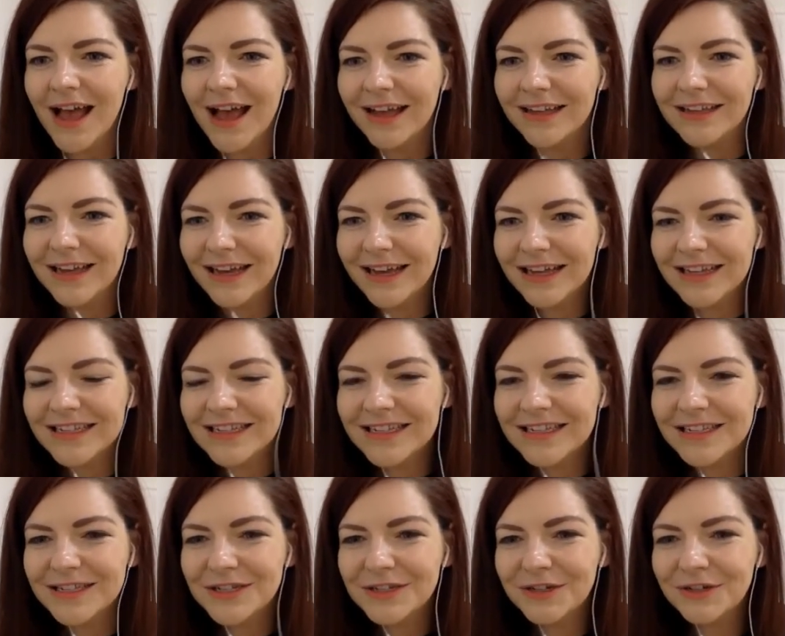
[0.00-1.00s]

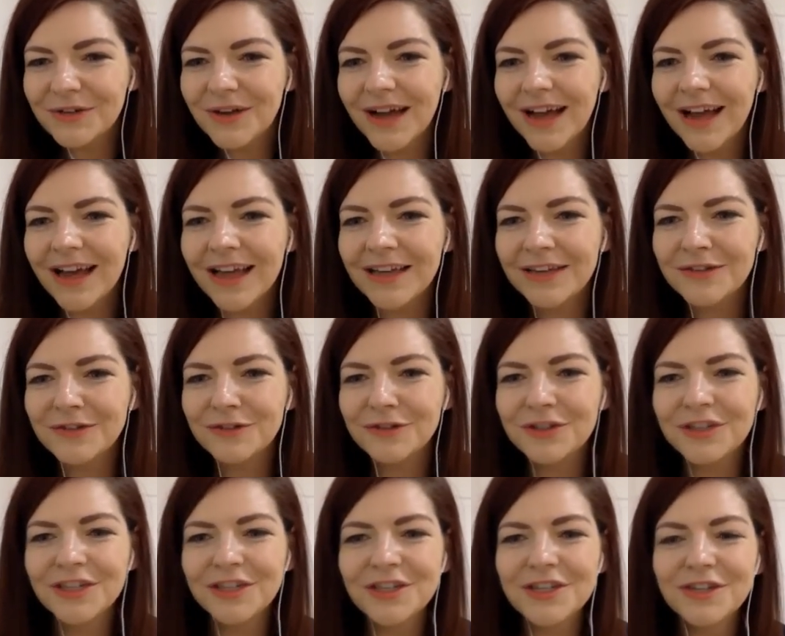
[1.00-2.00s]
Yes, Juhan,
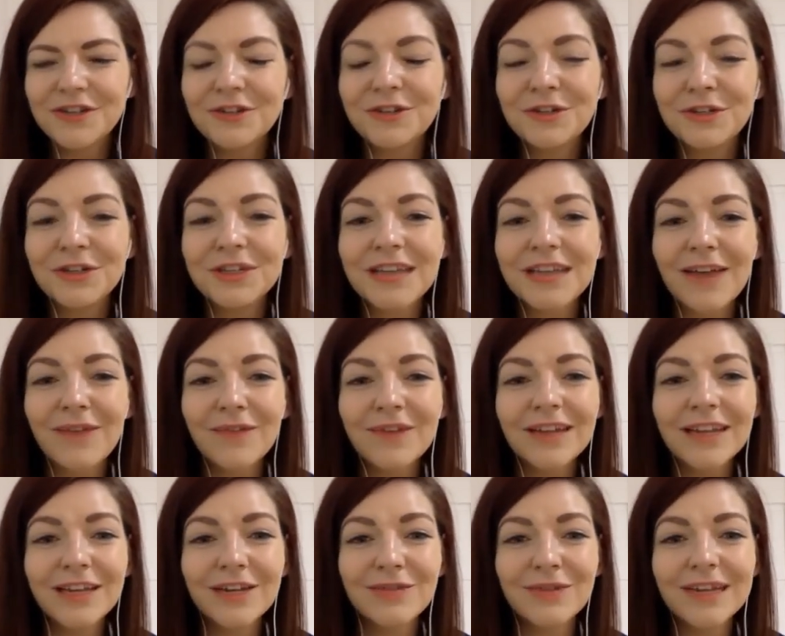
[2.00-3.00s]
you should
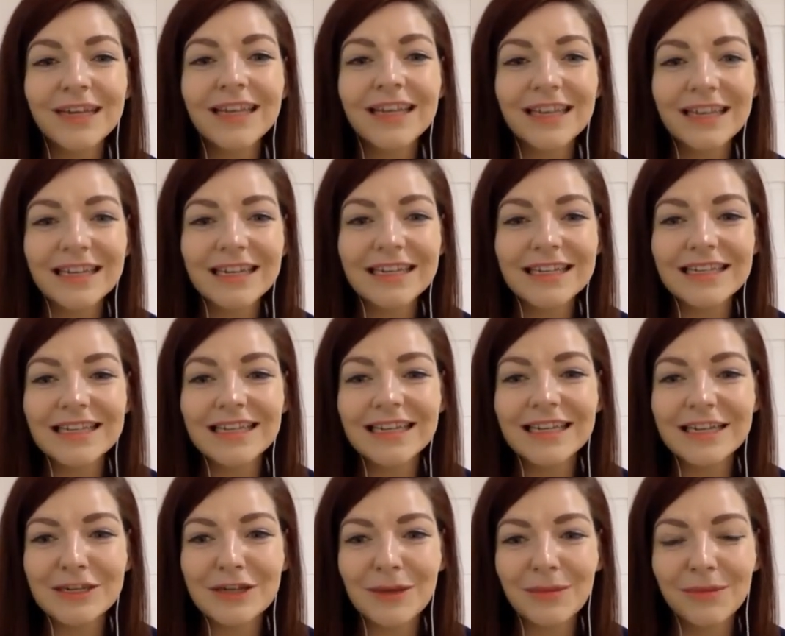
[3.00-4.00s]
definitely drink Guinness in
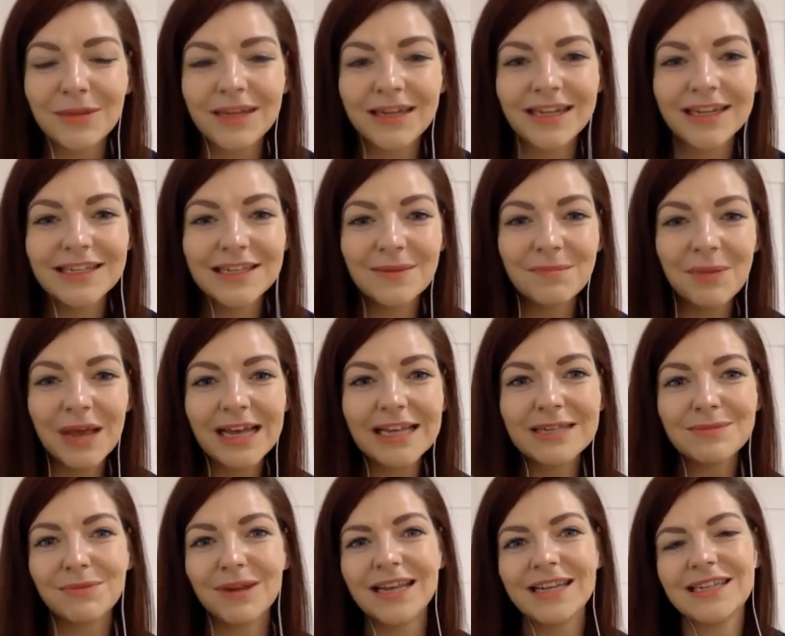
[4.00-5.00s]
Dublin. It's the best
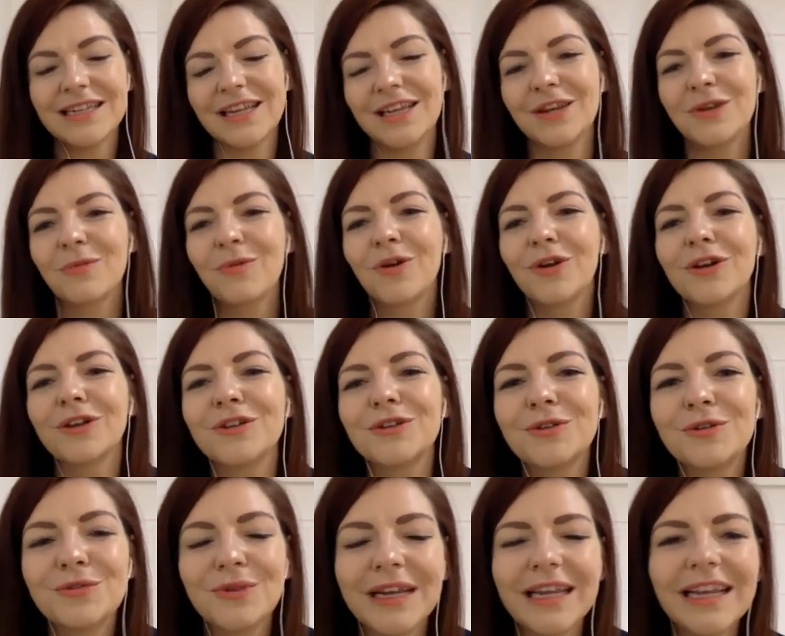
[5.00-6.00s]
place in the world to
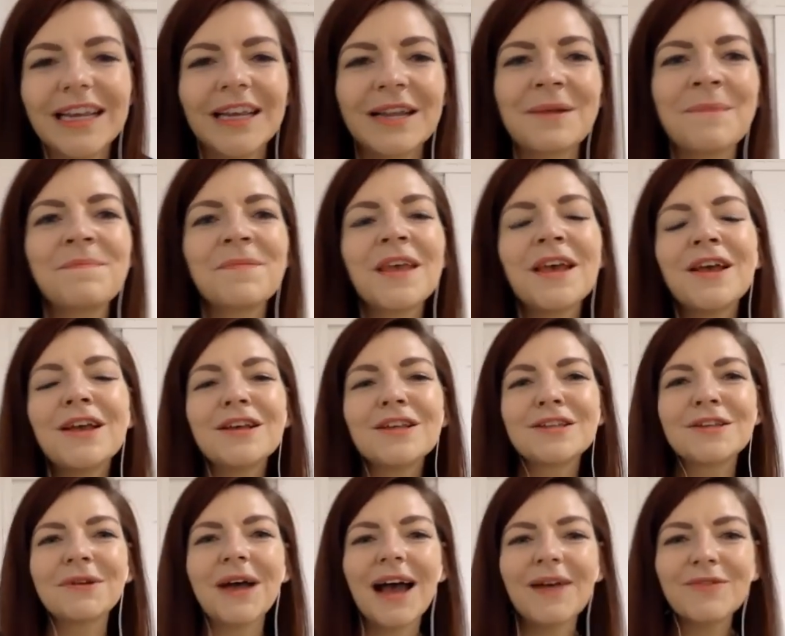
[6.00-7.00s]
drink it.
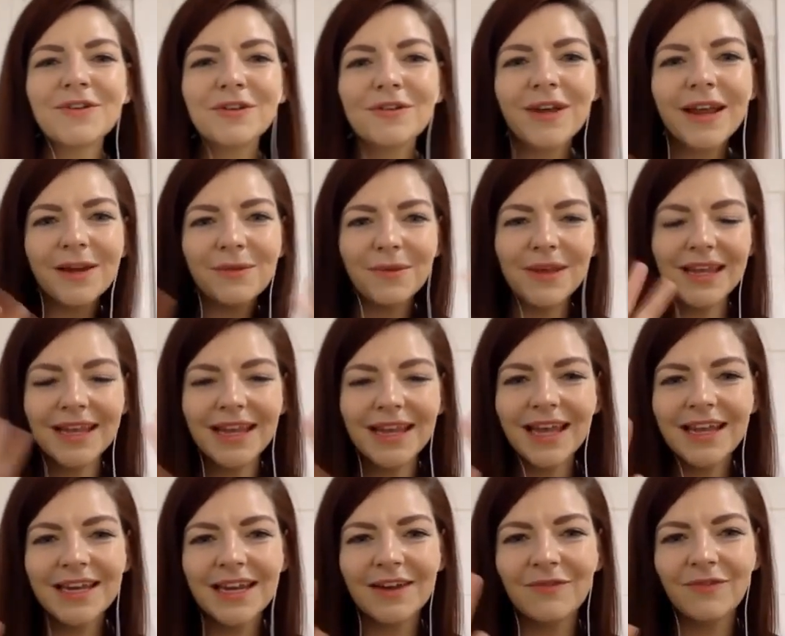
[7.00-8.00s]
So have a great
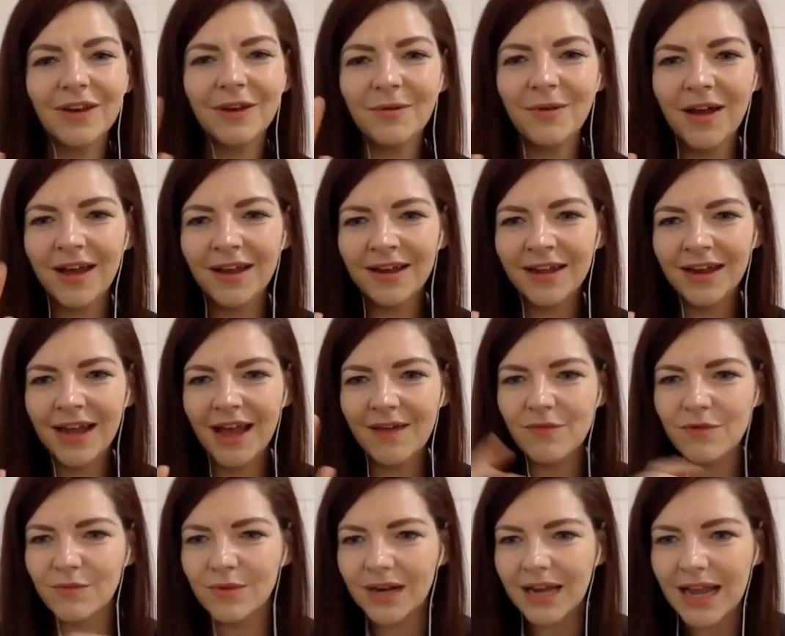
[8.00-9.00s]
weekend, everyone, and have
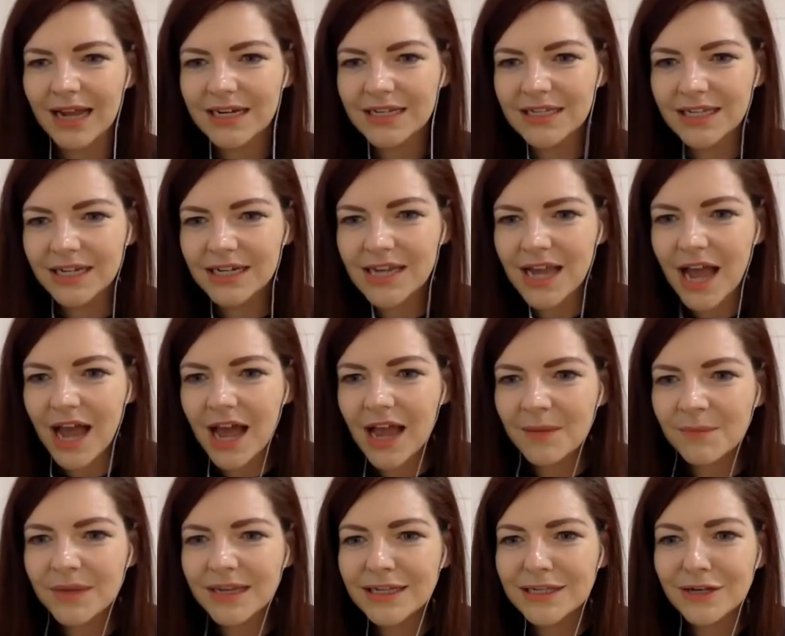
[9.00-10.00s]
a relaxing
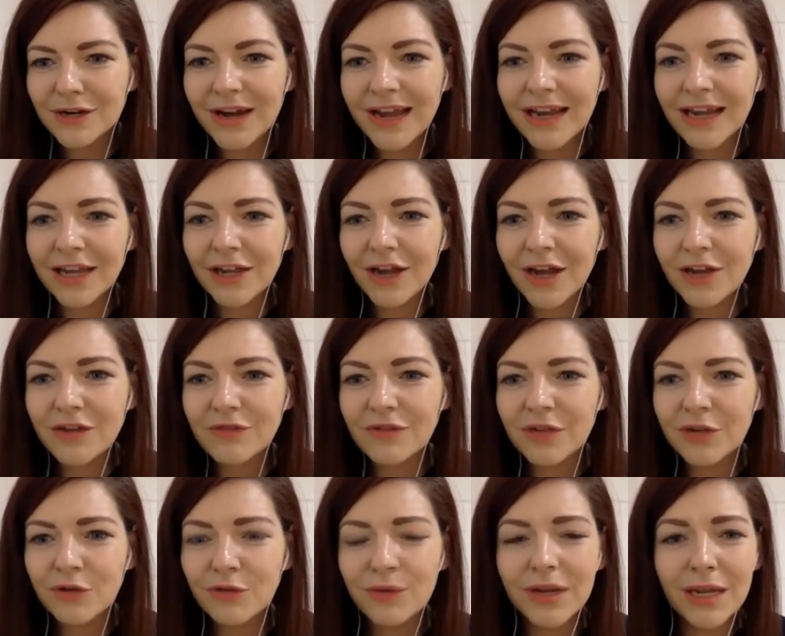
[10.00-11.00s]
time. Is there any country
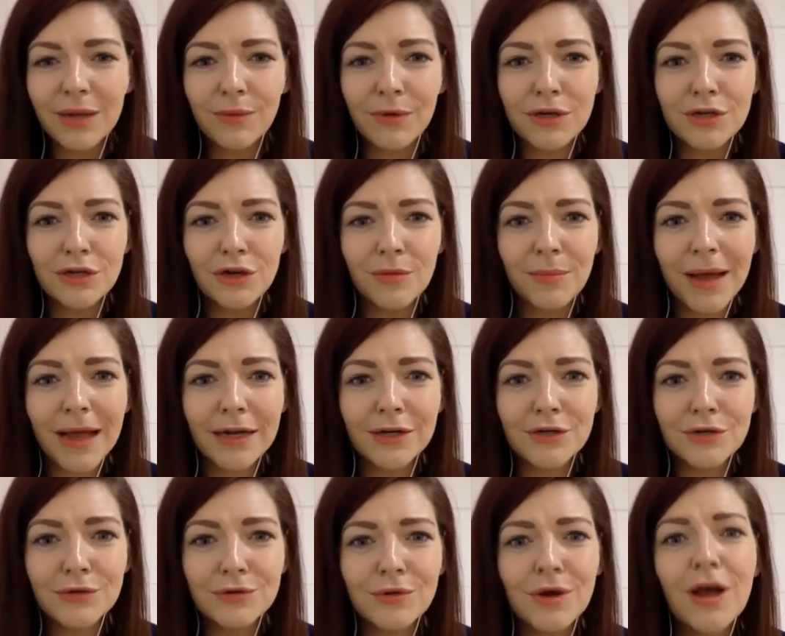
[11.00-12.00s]
you really want to go back
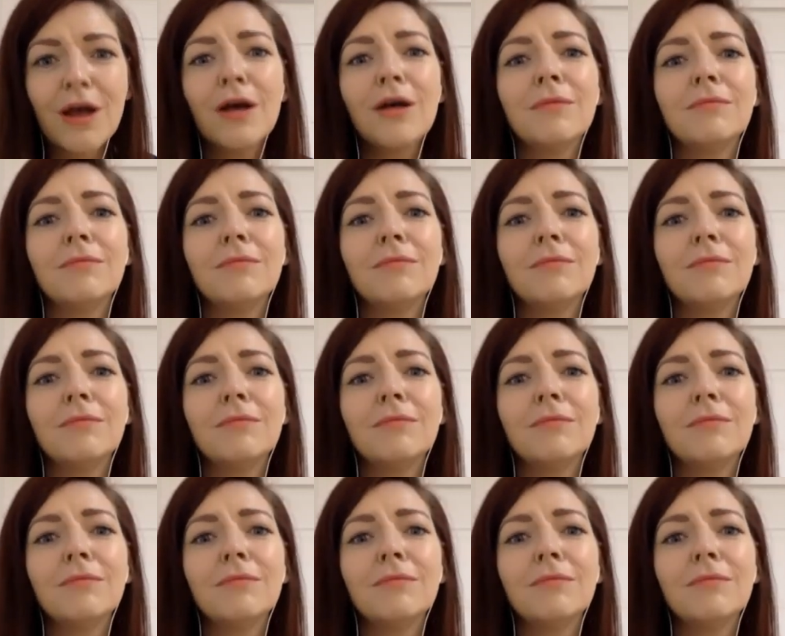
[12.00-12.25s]
to?